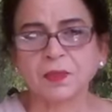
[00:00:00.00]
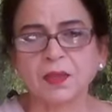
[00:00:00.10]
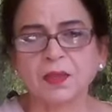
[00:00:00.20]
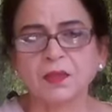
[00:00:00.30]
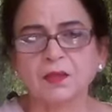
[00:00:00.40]

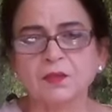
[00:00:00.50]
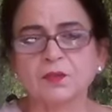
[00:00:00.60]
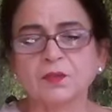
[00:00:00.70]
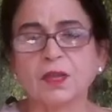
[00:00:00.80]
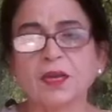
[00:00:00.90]
Okay.
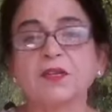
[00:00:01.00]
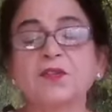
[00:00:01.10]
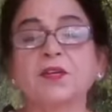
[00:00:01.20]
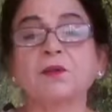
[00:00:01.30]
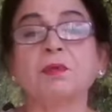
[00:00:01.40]
So
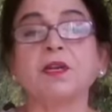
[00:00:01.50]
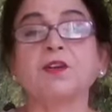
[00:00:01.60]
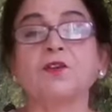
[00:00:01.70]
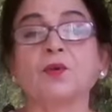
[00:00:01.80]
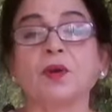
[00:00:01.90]
that is a
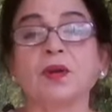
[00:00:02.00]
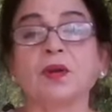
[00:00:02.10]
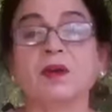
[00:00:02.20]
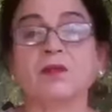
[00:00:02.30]
complete yoga.